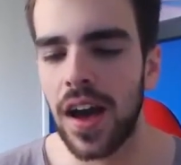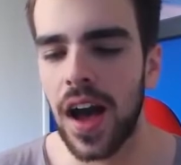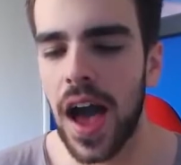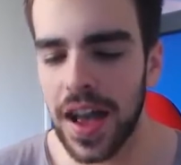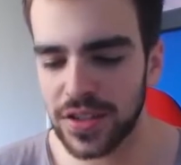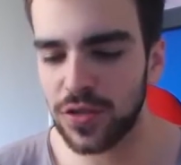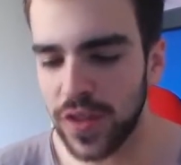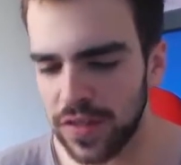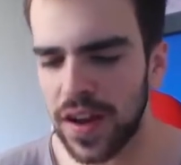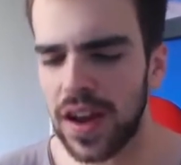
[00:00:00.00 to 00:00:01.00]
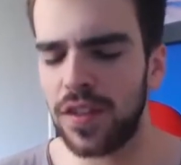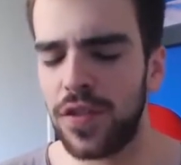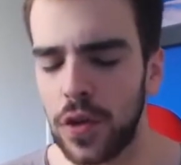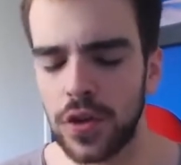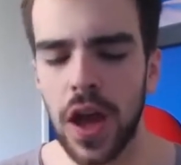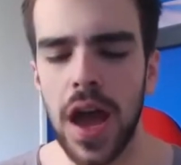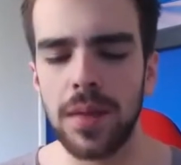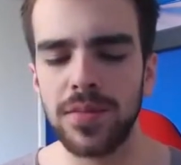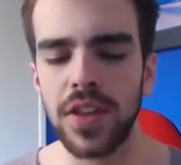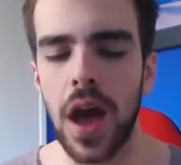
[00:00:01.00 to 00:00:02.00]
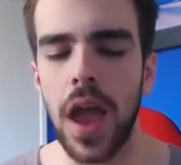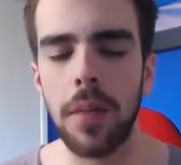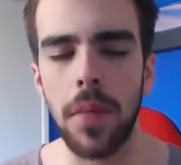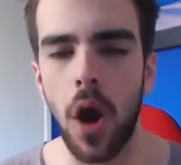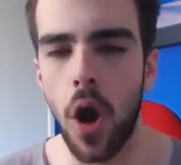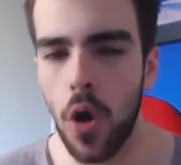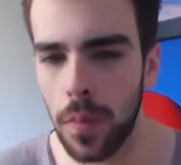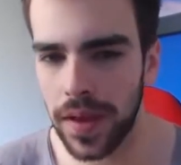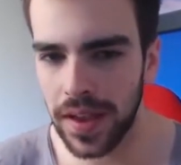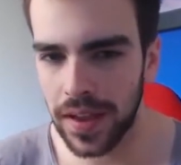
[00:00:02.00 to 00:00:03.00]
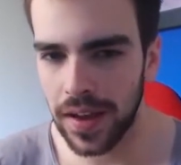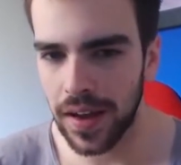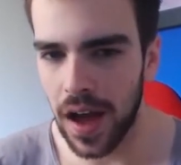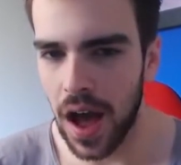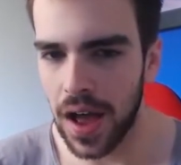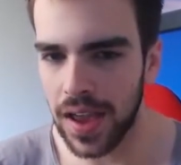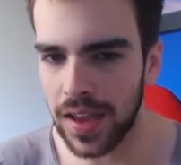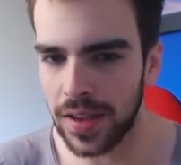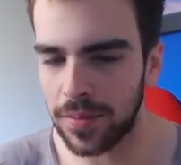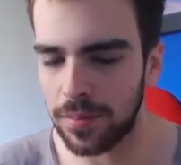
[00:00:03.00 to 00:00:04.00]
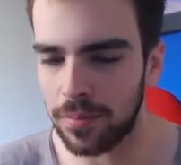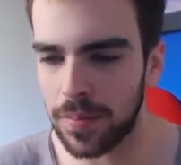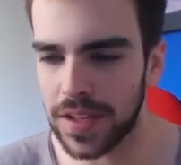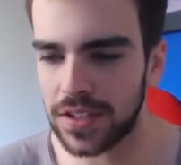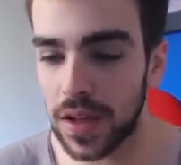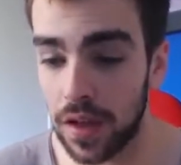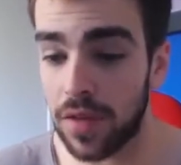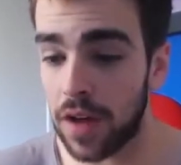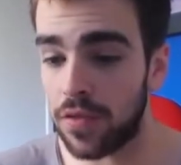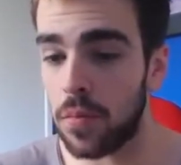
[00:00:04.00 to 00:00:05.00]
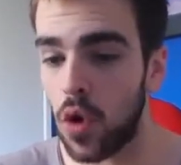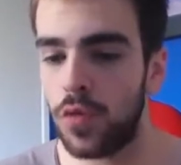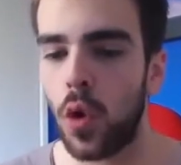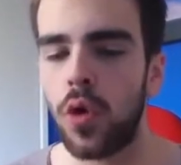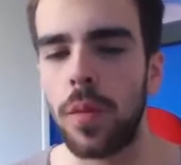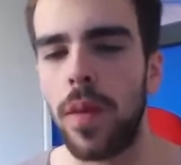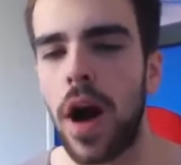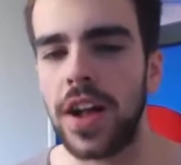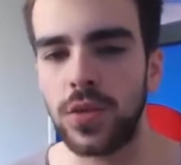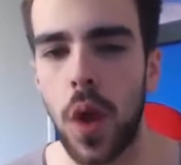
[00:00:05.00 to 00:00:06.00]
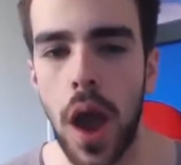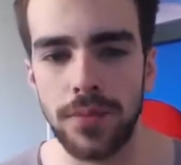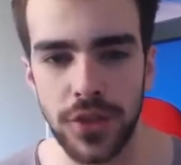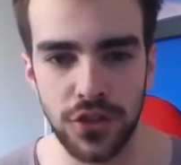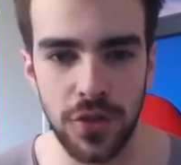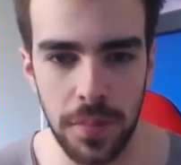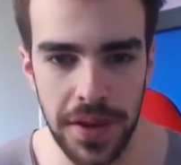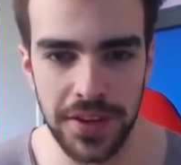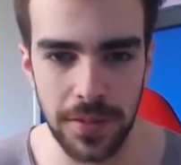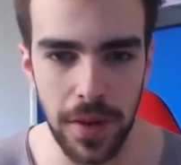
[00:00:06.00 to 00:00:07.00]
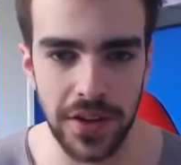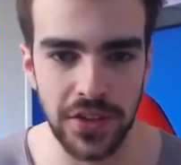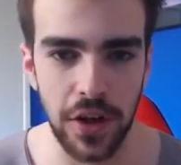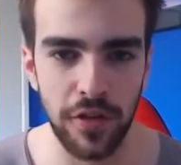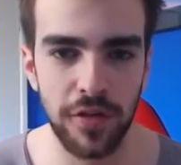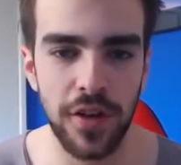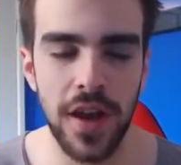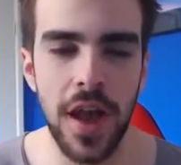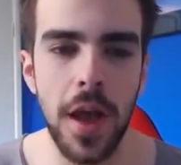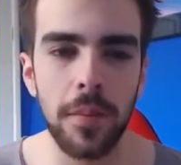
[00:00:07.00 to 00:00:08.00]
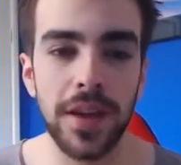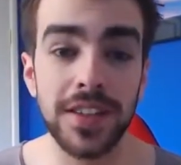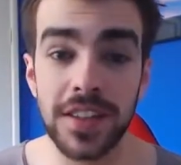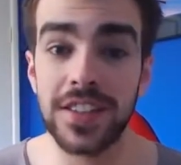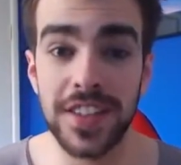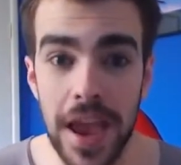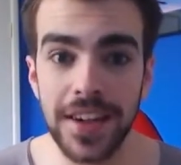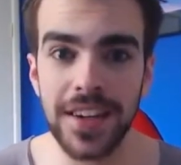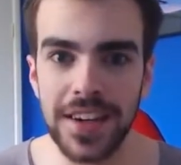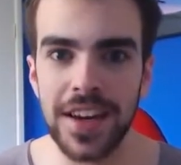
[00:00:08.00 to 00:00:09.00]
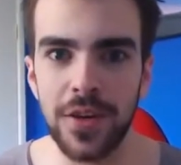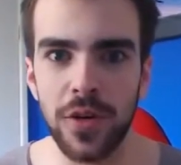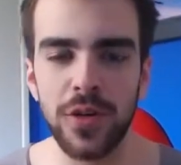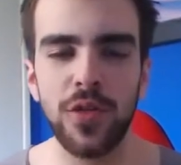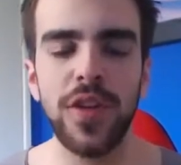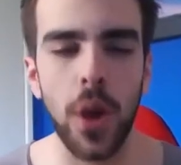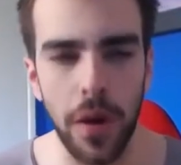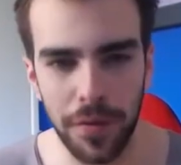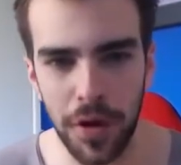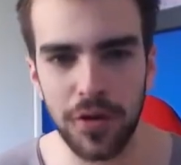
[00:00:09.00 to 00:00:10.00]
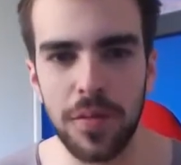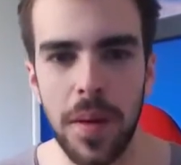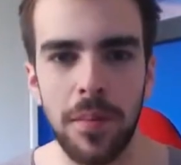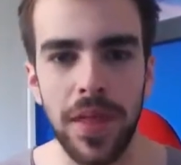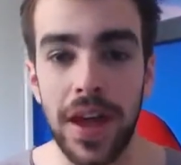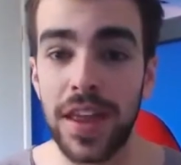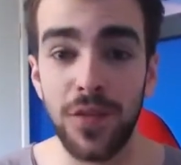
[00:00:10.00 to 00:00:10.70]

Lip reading: I had to rewrite it a few times. I'm hoping I've removed all the parts where I'm just repeating myself. Because it's technically not a new video, I've got to remember that.